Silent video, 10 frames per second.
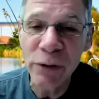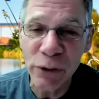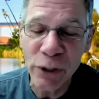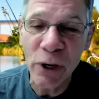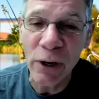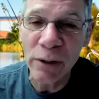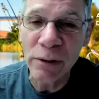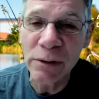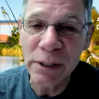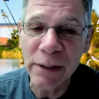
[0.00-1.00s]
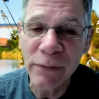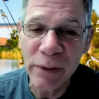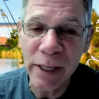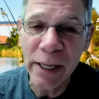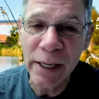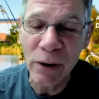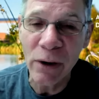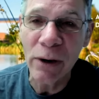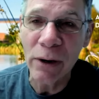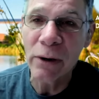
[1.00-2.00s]
your yards if they
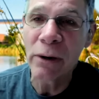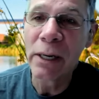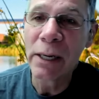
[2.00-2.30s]
are,